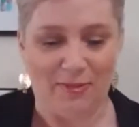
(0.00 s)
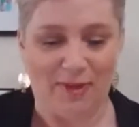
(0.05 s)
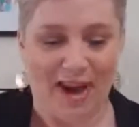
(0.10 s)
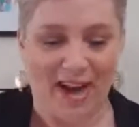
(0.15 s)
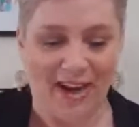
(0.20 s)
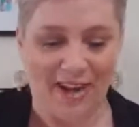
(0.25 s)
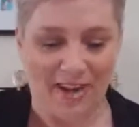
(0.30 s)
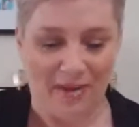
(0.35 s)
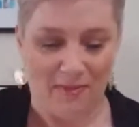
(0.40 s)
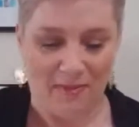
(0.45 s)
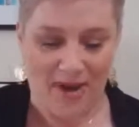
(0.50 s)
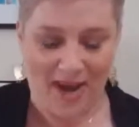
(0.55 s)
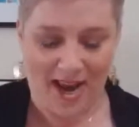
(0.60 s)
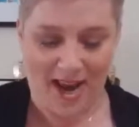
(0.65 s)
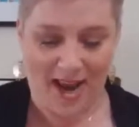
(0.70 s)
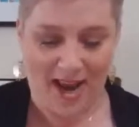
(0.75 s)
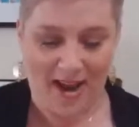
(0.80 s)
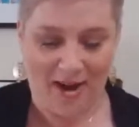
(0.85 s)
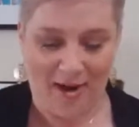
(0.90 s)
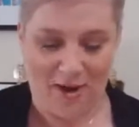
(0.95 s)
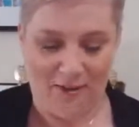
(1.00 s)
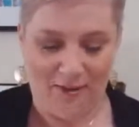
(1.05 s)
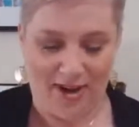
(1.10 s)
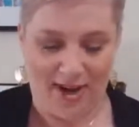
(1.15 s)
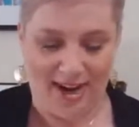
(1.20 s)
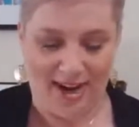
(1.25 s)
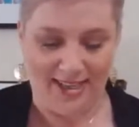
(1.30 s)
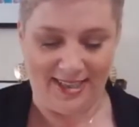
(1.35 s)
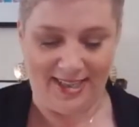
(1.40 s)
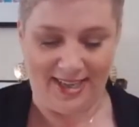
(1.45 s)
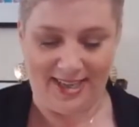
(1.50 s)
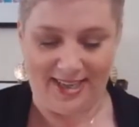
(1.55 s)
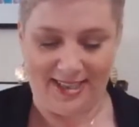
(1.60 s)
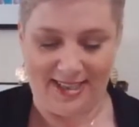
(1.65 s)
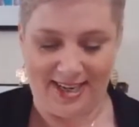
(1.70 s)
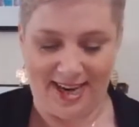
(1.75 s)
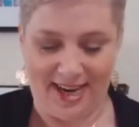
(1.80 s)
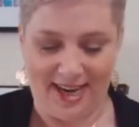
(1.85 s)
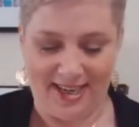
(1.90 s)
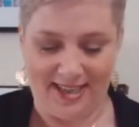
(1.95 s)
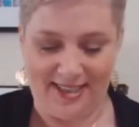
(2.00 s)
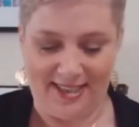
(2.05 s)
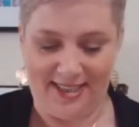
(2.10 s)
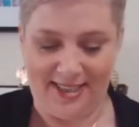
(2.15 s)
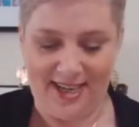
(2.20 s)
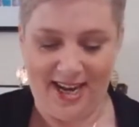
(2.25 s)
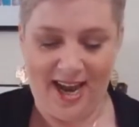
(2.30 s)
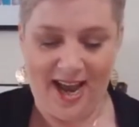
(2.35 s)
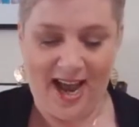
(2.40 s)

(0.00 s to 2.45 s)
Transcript: rather than being an overnight success.